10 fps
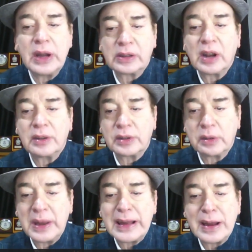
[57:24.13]
That's why I was
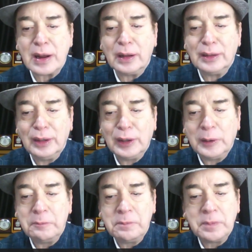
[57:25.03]
repeating
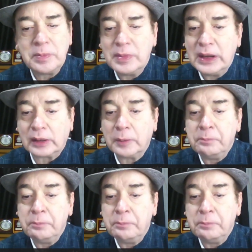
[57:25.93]
uh, it.